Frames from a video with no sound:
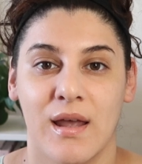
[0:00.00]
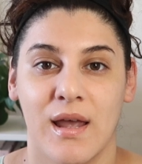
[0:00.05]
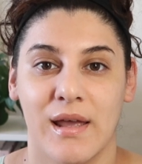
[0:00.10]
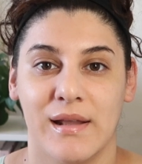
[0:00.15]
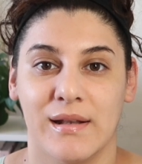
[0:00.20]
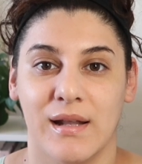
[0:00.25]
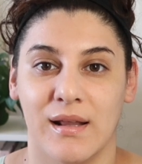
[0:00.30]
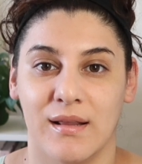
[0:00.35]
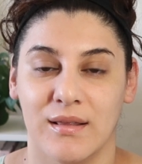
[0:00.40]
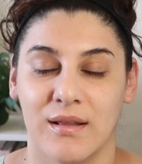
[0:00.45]

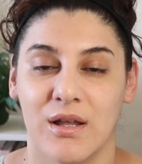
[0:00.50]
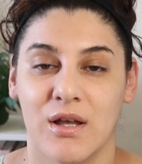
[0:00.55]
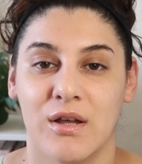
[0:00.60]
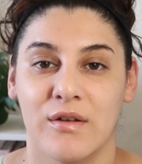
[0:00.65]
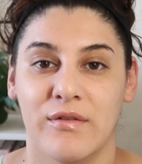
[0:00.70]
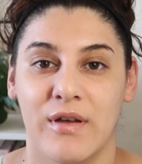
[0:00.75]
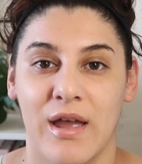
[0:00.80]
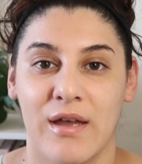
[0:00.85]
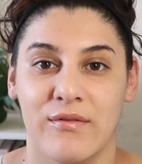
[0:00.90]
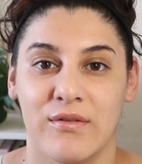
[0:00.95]
and I
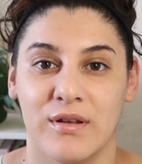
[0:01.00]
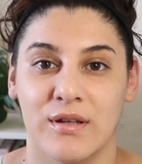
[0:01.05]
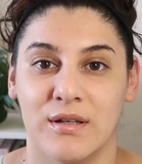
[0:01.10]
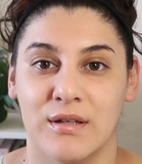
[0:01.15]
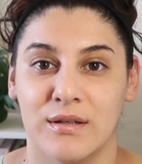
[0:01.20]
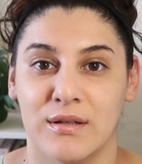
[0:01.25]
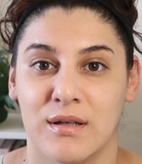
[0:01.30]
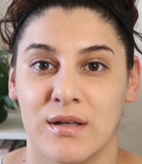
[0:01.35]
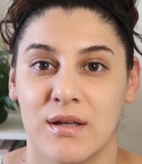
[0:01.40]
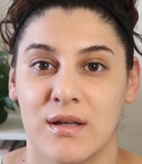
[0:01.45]
love
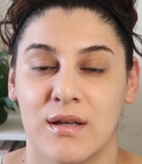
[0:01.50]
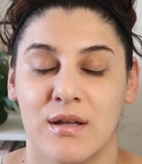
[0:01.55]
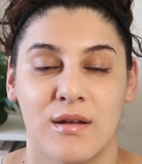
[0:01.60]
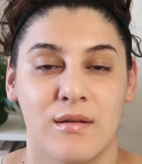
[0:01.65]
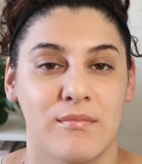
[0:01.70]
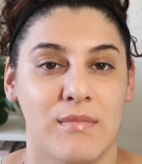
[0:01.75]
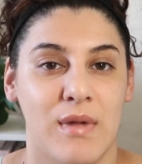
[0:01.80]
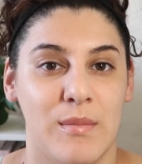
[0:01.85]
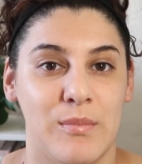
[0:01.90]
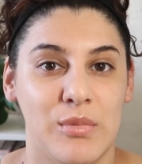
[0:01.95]
having
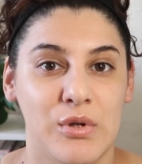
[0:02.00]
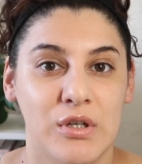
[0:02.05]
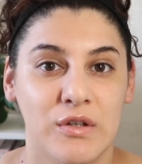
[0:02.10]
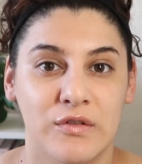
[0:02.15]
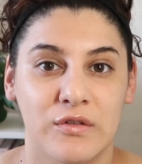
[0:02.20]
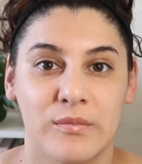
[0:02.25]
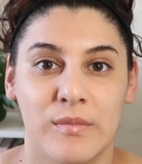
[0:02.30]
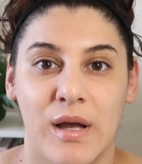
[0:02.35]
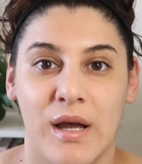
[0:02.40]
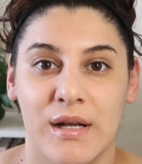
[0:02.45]
my
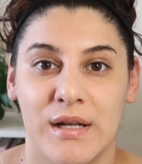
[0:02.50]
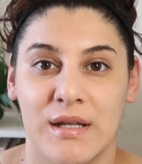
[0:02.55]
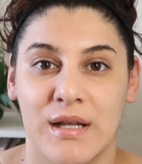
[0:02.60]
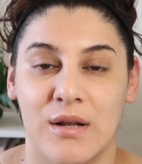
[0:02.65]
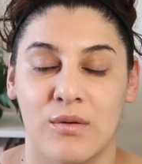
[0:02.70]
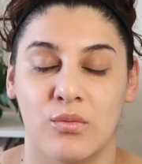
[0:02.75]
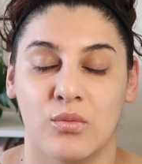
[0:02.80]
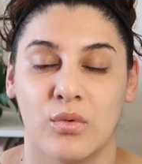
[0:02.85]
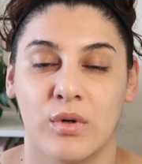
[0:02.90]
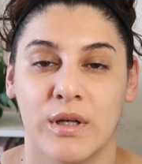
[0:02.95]
beautiful body
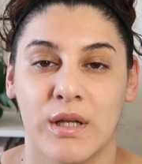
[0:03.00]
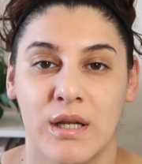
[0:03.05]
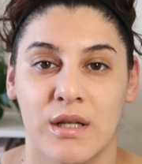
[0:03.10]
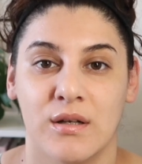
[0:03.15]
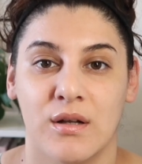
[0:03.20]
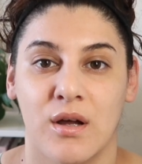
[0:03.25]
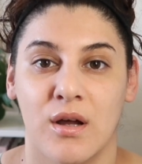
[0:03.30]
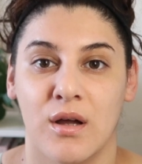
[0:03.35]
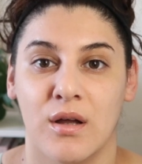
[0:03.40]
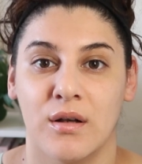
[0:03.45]
and
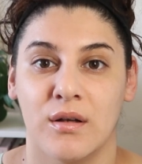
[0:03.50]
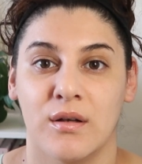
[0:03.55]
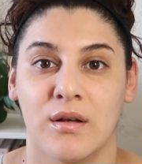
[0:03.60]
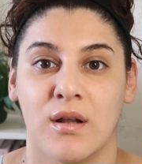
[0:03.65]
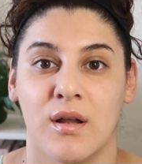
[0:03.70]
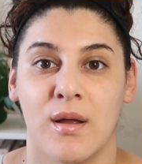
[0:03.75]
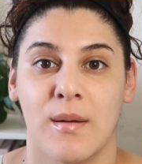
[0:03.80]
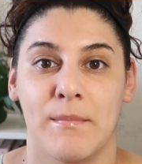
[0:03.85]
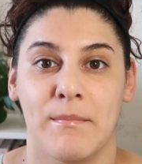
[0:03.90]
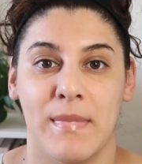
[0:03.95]
working on
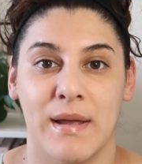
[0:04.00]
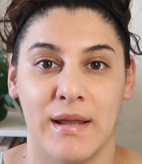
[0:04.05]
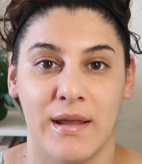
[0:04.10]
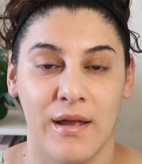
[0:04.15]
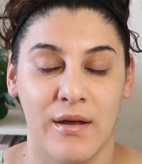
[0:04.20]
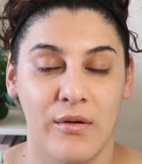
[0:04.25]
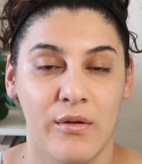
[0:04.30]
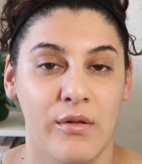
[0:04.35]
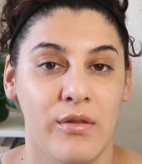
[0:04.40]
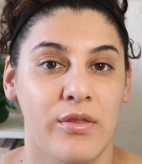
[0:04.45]
my
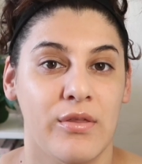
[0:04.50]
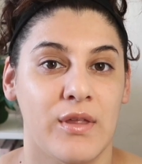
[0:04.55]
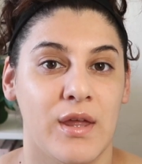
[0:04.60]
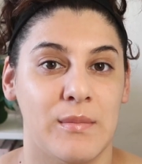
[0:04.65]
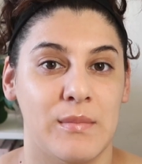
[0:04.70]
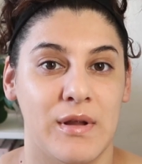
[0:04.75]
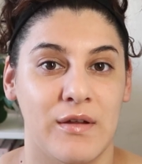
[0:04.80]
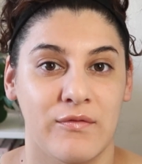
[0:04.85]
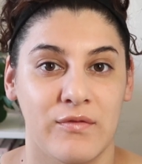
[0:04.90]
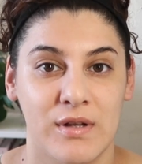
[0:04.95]
health
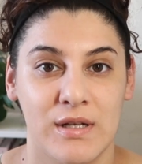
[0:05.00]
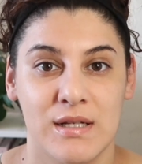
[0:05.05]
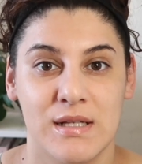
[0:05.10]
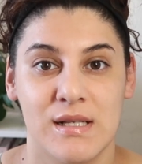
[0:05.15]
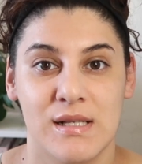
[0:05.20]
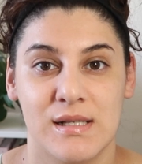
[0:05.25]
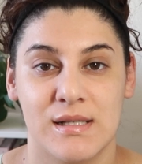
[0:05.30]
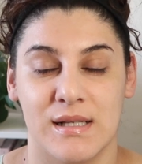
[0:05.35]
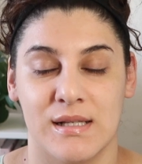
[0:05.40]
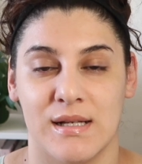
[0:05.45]
and my fitness.